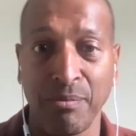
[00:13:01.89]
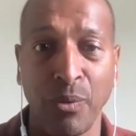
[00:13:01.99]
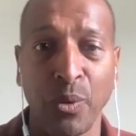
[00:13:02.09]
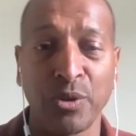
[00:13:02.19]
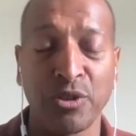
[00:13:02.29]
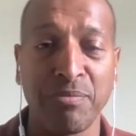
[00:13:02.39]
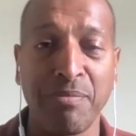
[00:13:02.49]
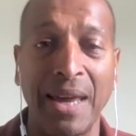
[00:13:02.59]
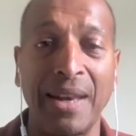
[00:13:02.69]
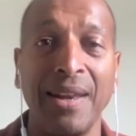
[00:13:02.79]
more to
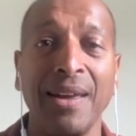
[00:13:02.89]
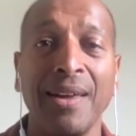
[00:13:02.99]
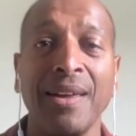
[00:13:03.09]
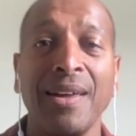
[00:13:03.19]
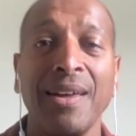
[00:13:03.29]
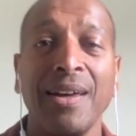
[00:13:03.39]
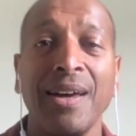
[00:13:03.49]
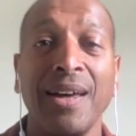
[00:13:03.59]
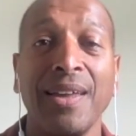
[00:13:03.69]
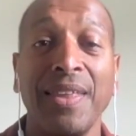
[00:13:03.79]
men
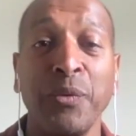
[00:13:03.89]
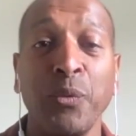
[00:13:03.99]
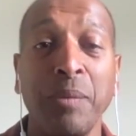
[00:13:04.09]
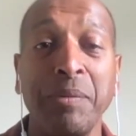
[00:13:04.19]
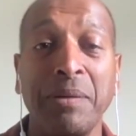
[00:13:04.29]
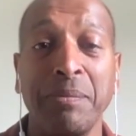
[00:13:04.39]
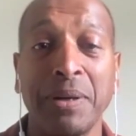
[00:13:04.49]
uh, than women,